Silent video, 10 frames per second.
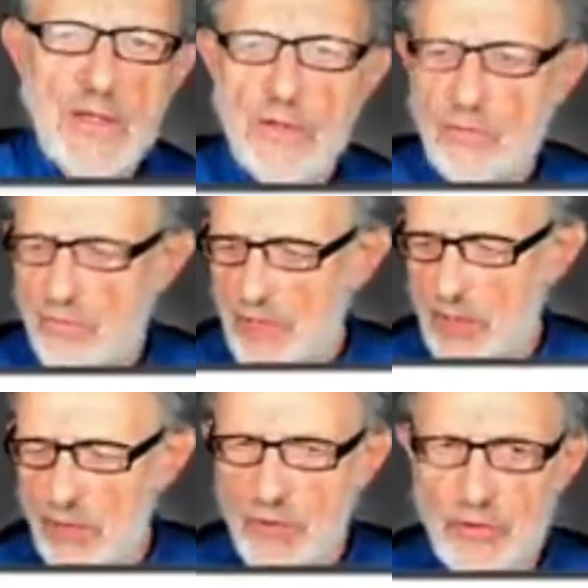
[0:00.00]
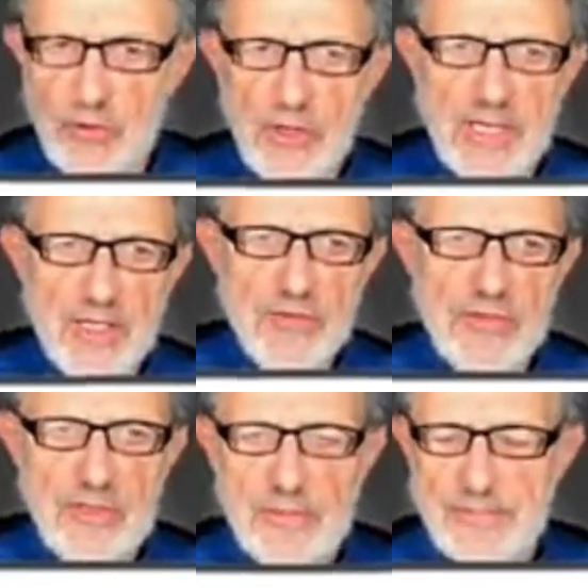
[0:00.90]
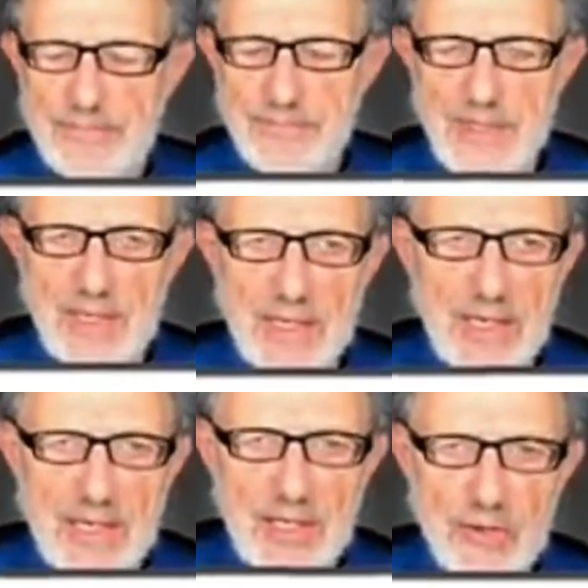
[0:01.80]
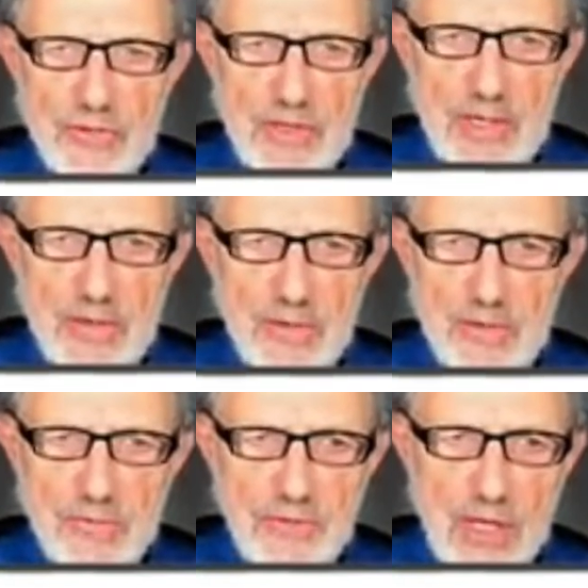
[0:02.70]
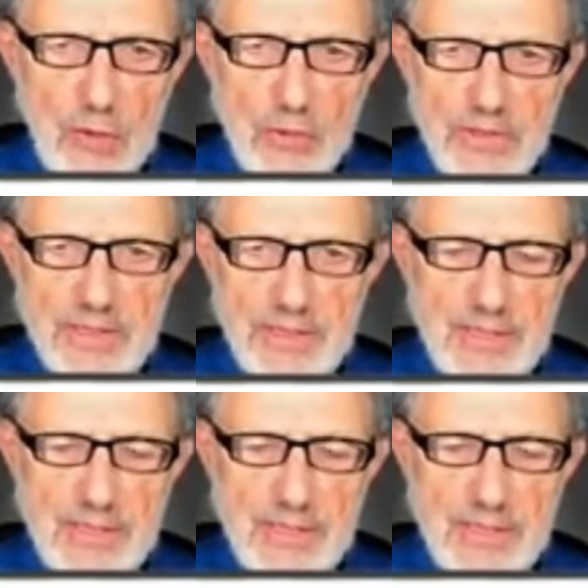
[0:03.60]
So the shortest is float,